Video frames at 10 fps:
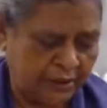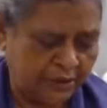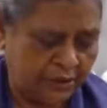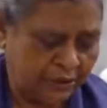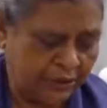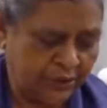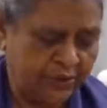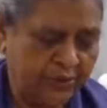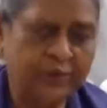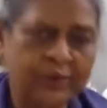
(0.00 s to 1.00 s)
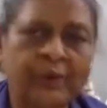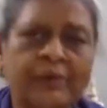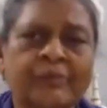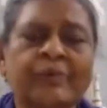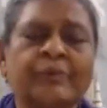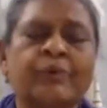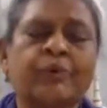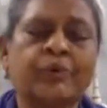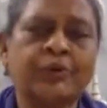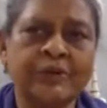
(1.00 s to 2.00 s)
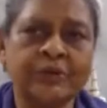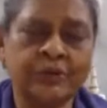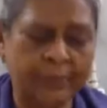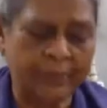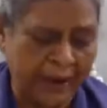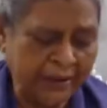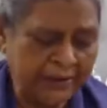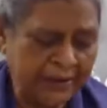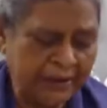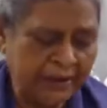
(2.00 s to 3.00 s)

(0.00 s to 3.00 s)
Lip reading: So we also were more closer to the monks.